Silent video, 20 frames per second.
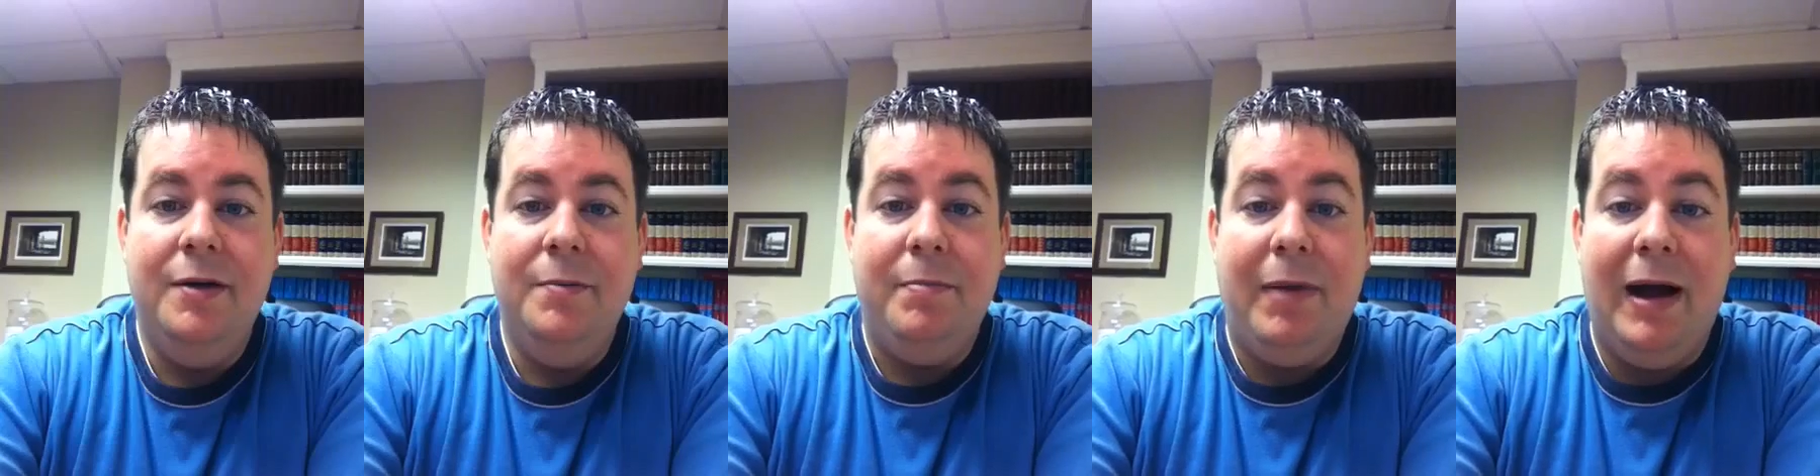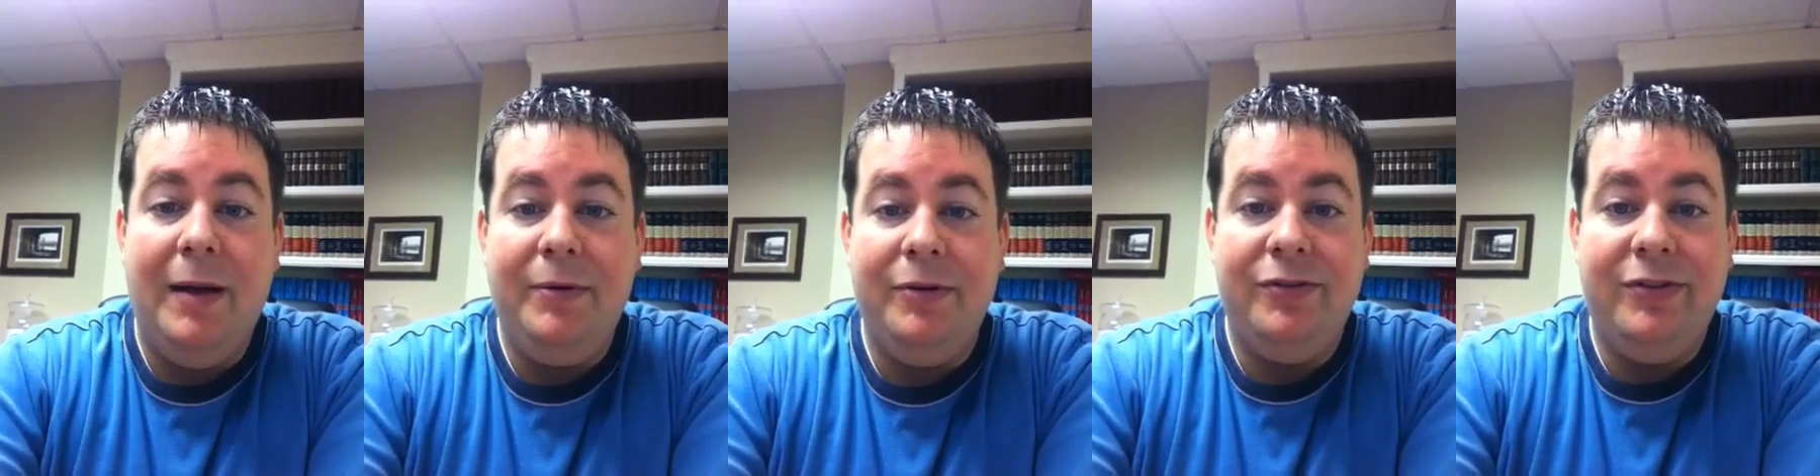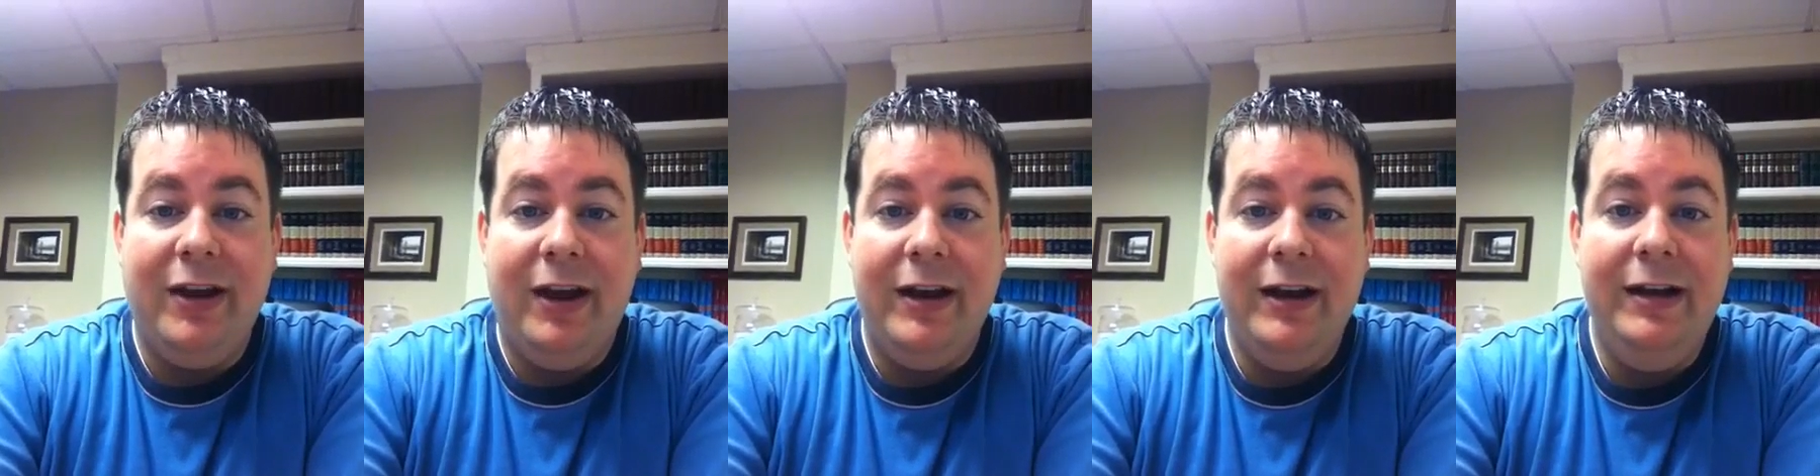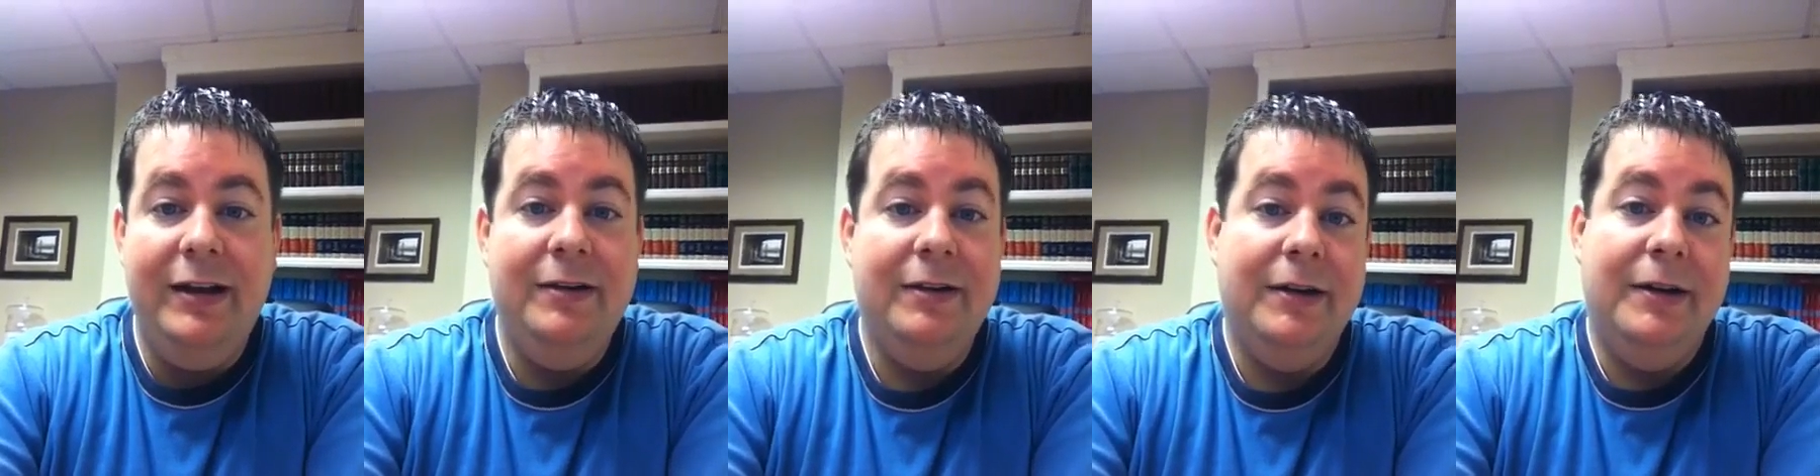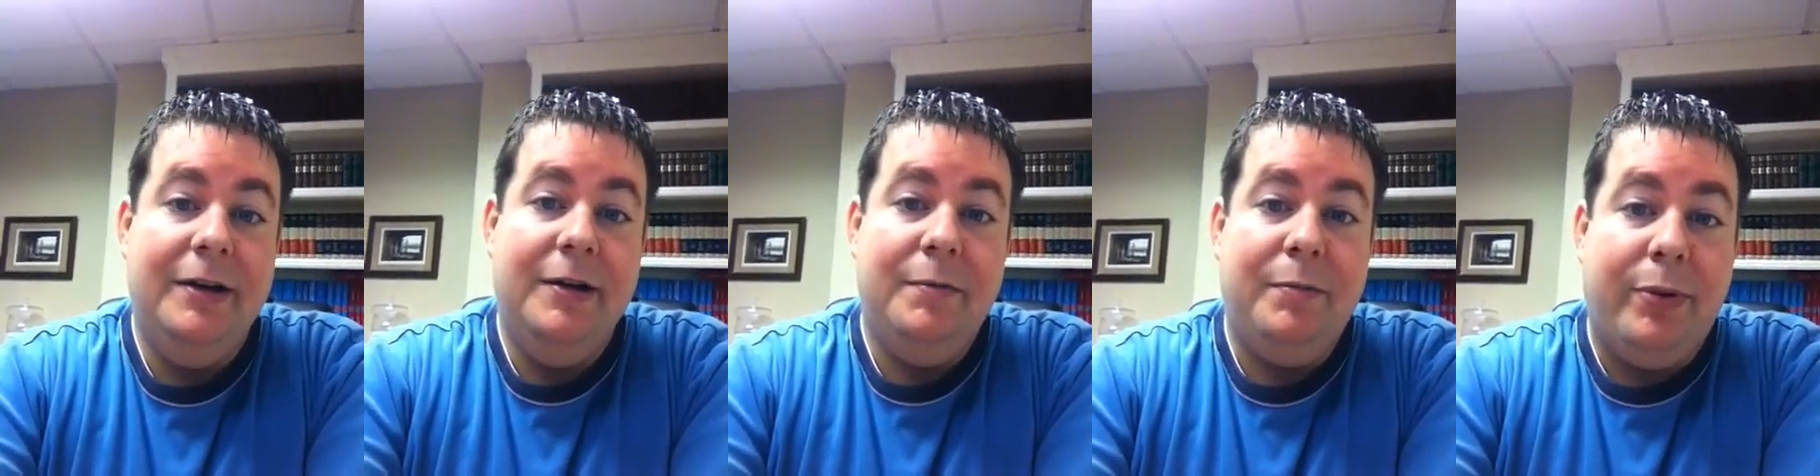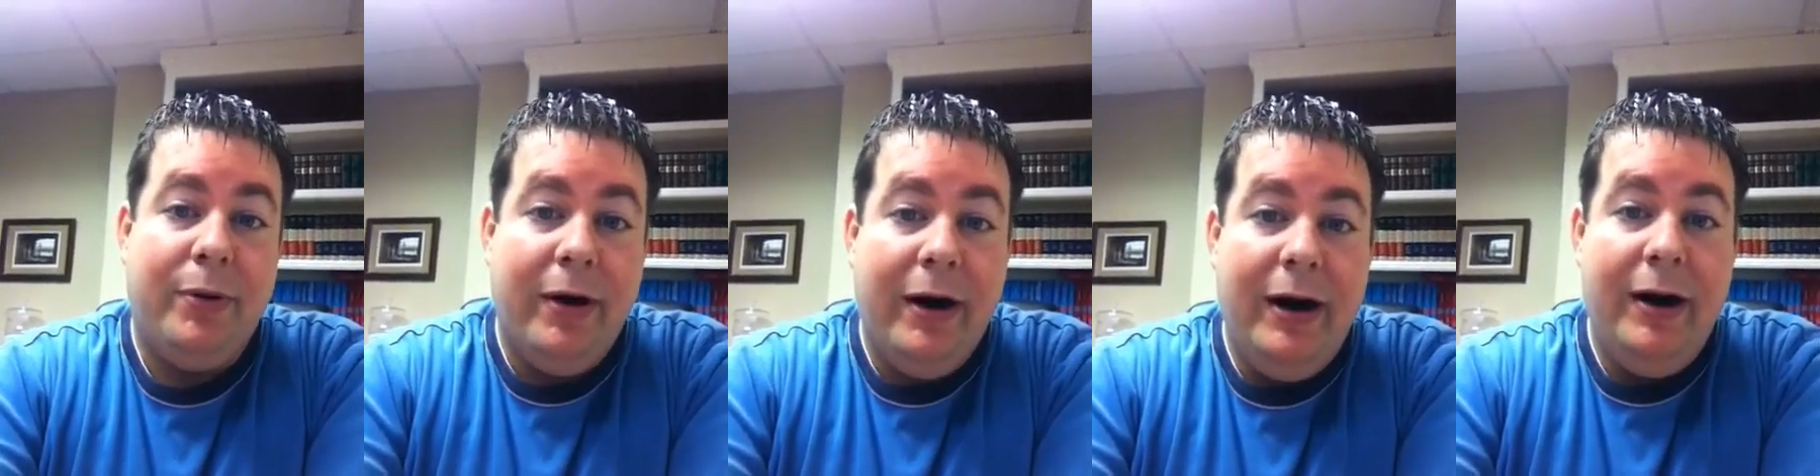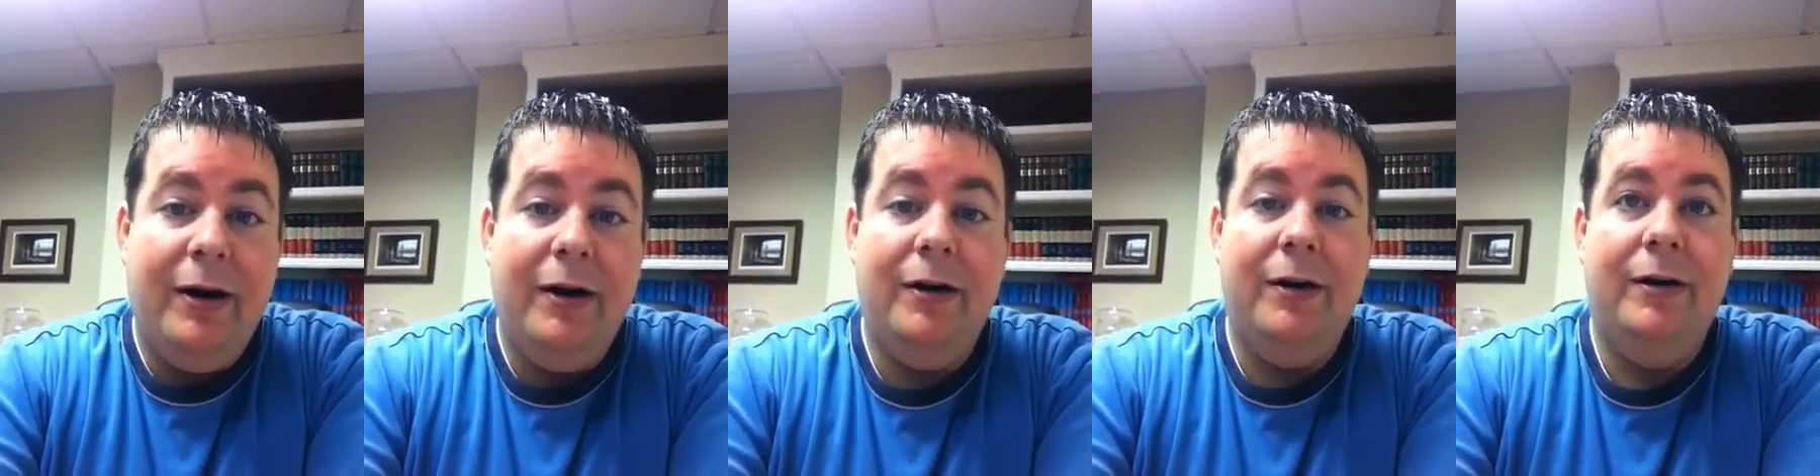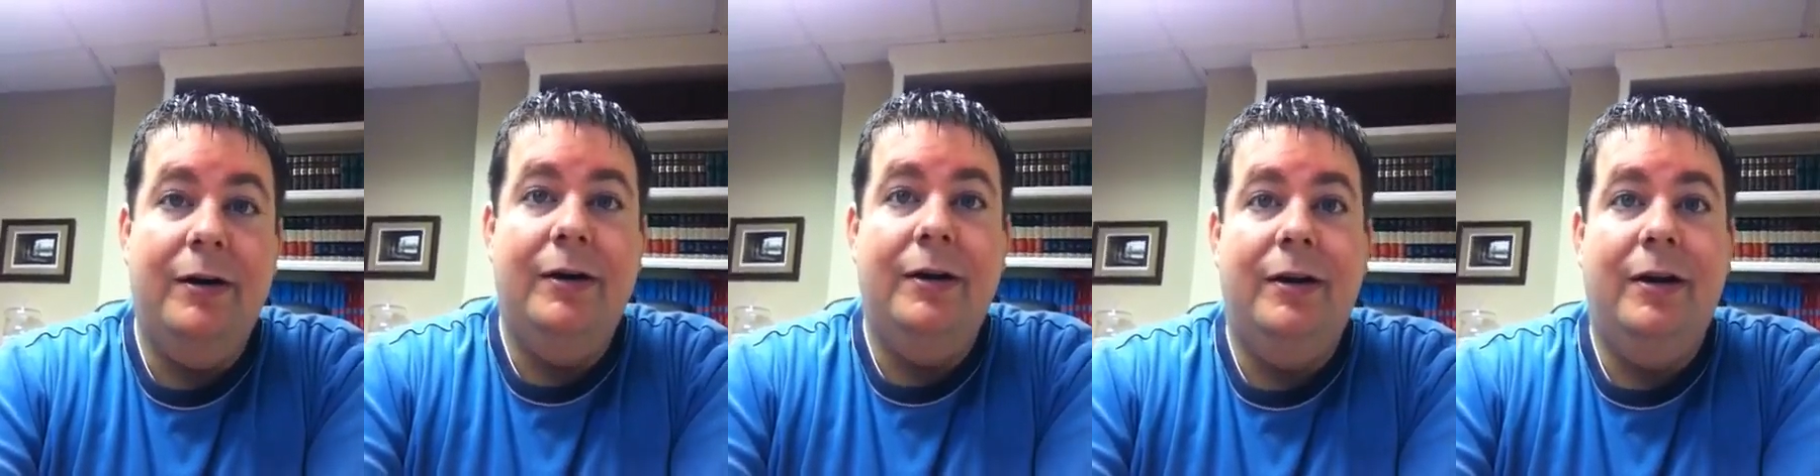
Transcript: Bible study, prayer.